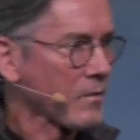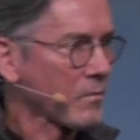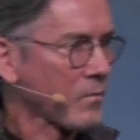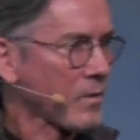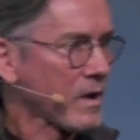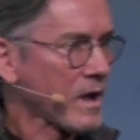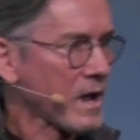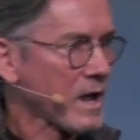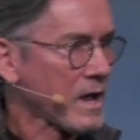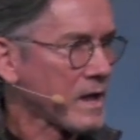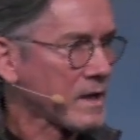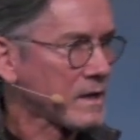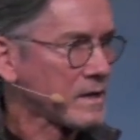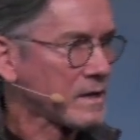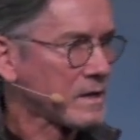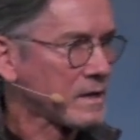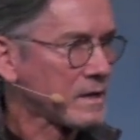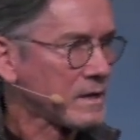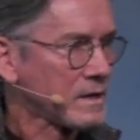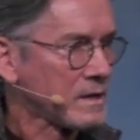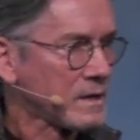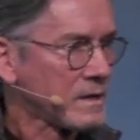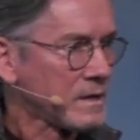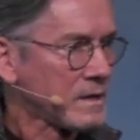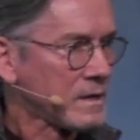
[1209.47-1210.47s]
when
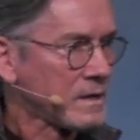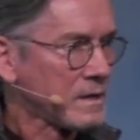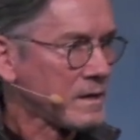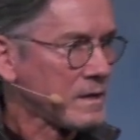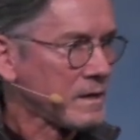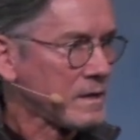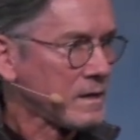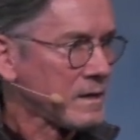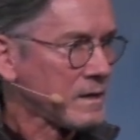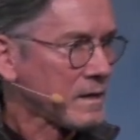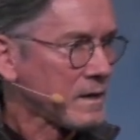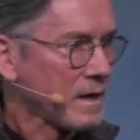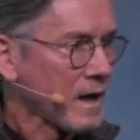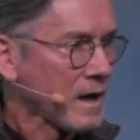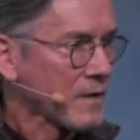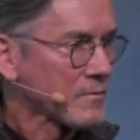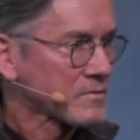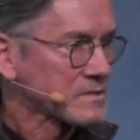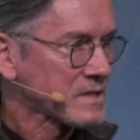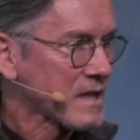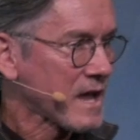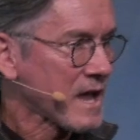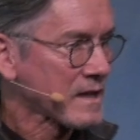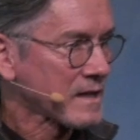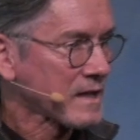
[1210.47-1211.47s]
I was
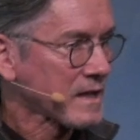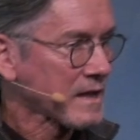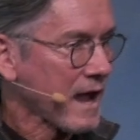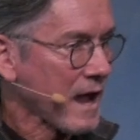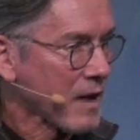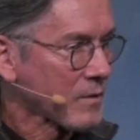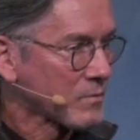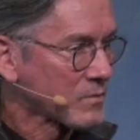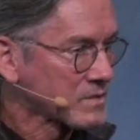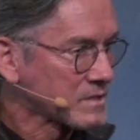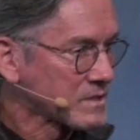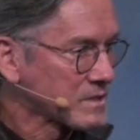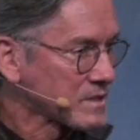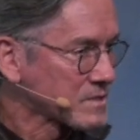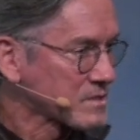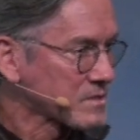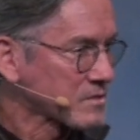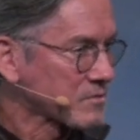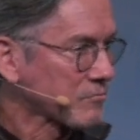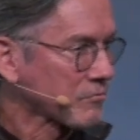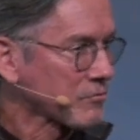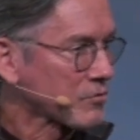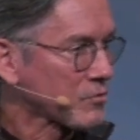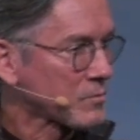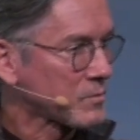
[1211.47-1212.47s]
hanging out with this
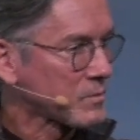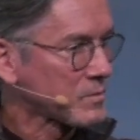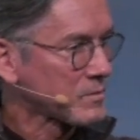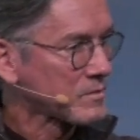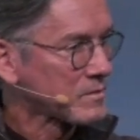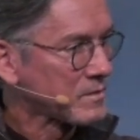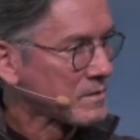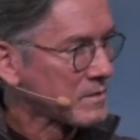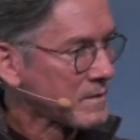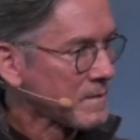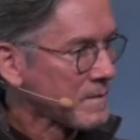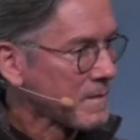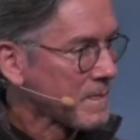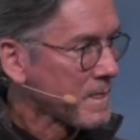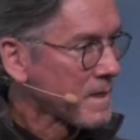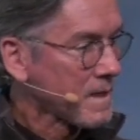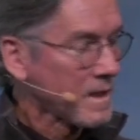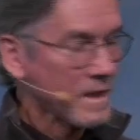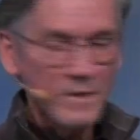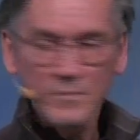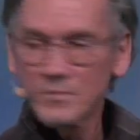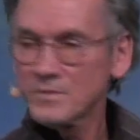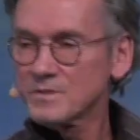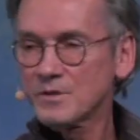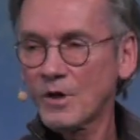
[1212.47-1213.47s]
group?
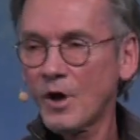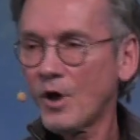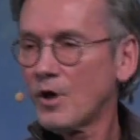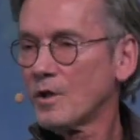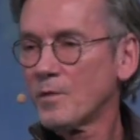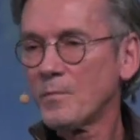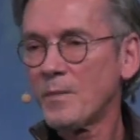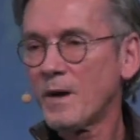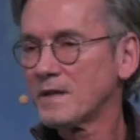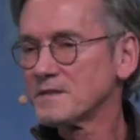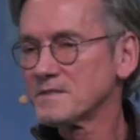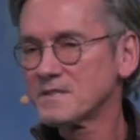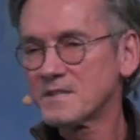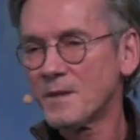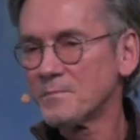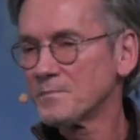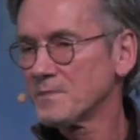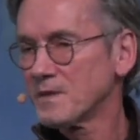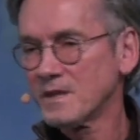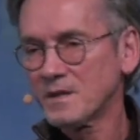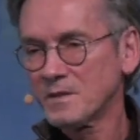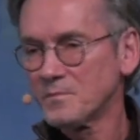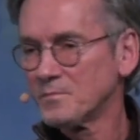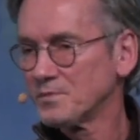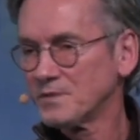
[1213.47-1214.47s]
It was all about
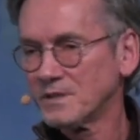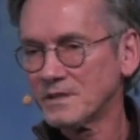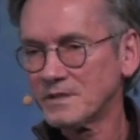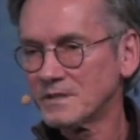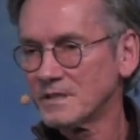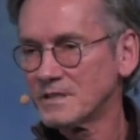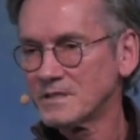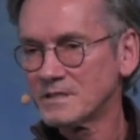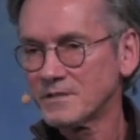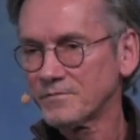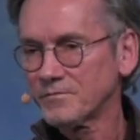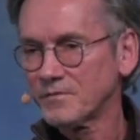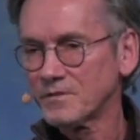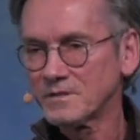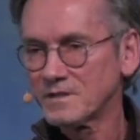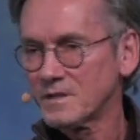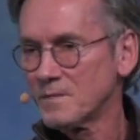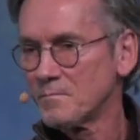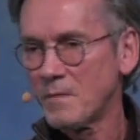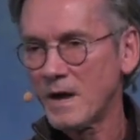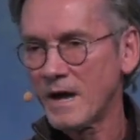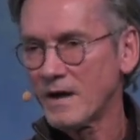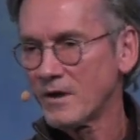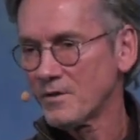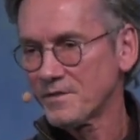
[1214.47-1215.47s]
something completely different than
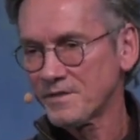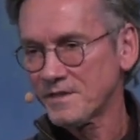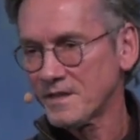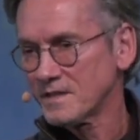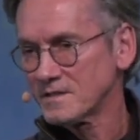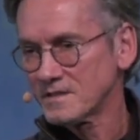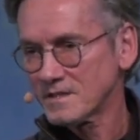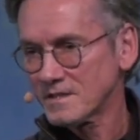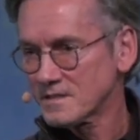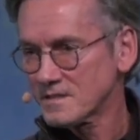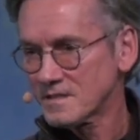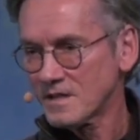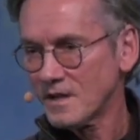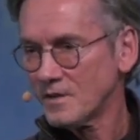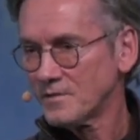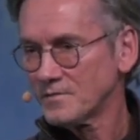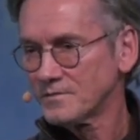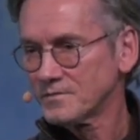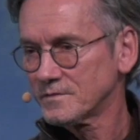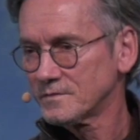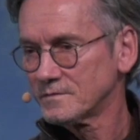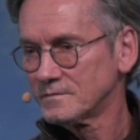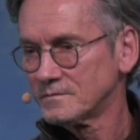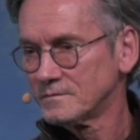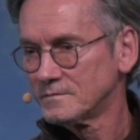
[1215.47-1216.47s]
my authentic self.
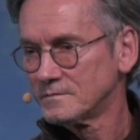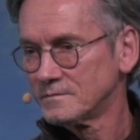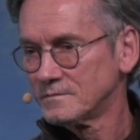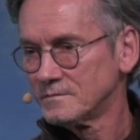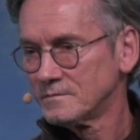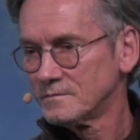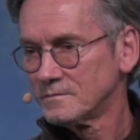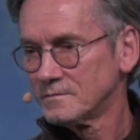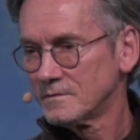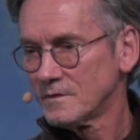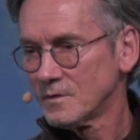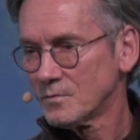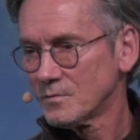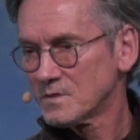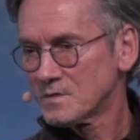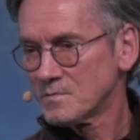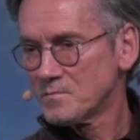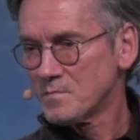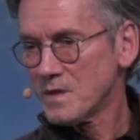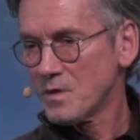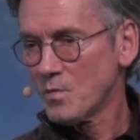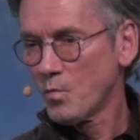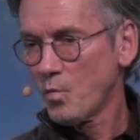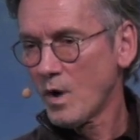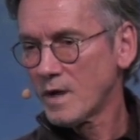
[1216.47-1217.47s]
It was
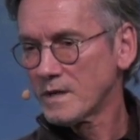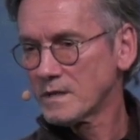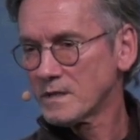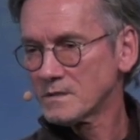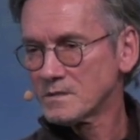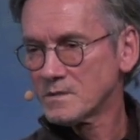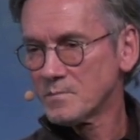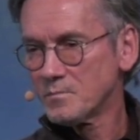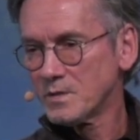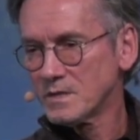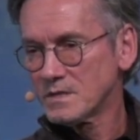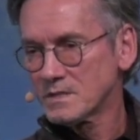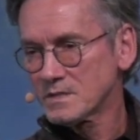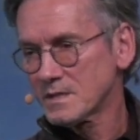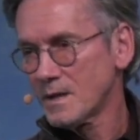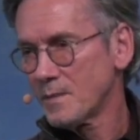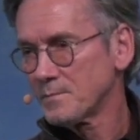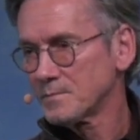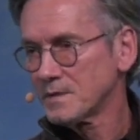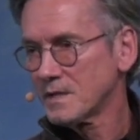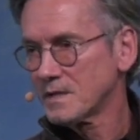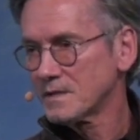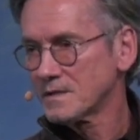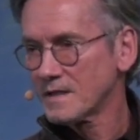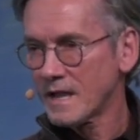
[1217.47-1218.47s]
me wanting to be
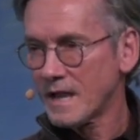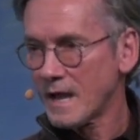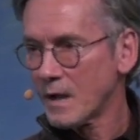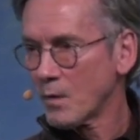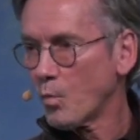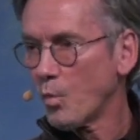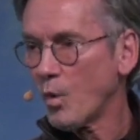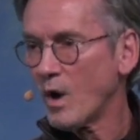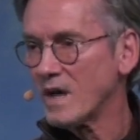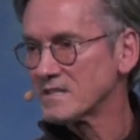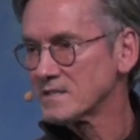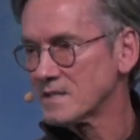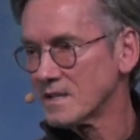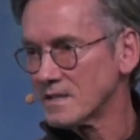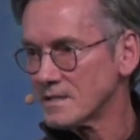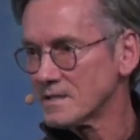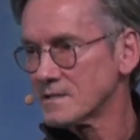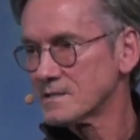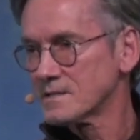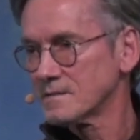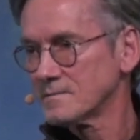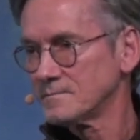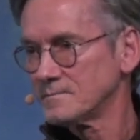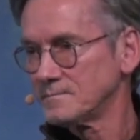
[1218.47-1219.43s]
something that I wasn't.